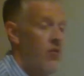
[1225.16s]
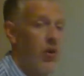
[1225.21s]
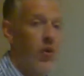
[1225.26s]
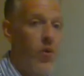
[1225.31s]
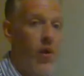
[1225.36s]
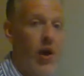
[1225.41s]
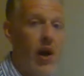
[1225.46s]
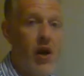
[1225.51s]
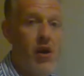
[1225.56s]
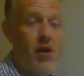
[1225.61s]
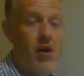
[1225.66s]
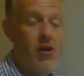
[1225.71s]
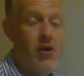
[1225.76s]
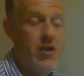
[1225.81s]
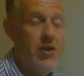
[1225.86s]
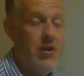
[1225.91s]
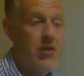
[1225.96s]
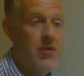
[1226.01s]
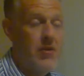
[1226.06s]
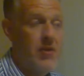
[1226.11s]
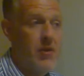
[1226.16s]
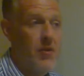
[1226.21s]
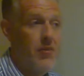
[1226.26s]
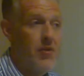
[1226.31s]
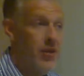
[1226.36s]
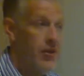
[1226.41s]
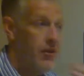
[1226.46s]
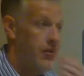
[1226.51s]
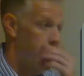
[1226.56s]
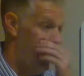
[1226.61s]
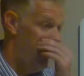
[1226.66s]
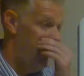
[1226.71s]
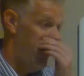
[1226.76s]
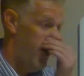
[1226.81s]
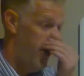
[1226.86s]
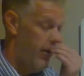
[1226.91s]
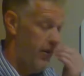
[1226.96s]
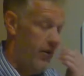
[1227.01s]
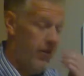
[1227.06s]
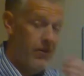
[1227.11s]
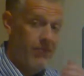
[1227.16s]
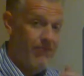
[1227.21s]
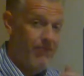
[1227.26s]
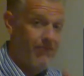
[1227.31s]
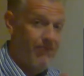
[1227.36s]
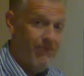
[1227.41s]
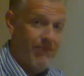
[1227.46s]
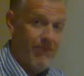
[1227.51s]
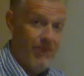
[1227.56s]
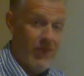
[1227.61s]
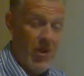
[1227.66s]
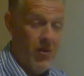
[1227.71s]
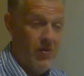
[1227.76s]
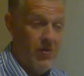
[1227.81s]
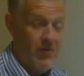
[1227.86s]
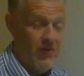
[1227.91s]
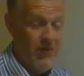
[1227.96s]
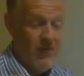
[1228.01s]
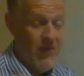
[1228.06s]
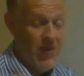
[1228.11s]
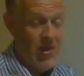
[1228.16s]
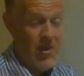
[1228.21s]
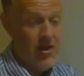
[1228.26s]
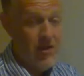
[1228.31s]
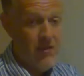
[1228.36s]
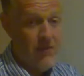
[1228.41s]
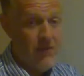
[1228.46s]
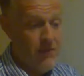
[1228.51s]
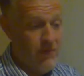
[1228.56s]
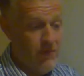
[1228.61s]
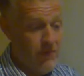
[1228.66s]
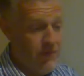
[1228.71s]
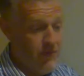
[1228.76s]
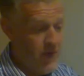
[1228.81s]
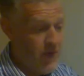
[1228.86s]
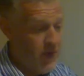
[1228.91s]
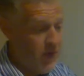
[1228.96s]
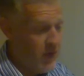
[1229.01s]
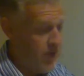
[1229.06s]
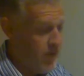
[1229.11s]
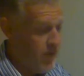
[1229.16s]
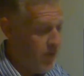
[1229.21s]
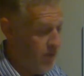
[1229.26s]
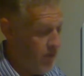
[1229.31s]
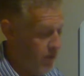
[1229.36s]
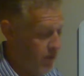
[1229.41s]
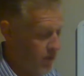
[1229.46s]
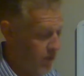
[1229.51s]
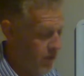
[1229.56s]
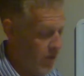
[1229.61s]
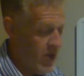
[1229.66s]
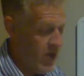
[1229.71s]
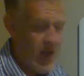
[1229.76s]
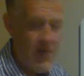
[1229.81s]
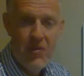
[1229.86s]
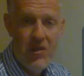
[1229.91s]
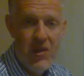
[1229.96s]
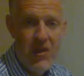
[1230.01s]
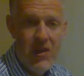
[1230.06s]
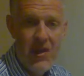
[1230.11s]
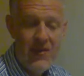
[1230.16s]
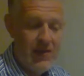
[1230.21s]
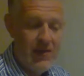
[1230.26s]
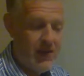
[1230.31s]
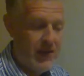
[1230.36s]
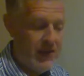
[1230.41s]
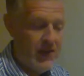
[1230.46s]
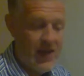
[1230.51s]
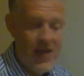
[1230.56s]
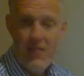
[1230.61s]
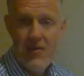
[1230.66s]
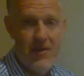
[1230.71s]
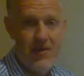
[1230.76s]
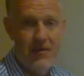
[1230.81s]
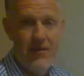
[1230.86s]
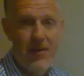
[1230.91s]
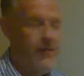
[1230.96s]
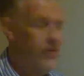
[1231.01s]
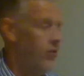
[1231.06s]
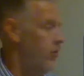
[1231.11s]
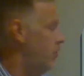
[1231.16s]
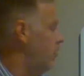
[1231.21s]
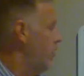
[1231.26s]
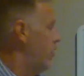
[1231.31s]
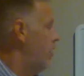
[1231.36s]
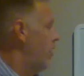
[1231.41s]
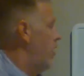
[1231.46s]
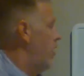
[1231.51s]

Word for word: require her to do something you know that she feels deeply against at the deepest level.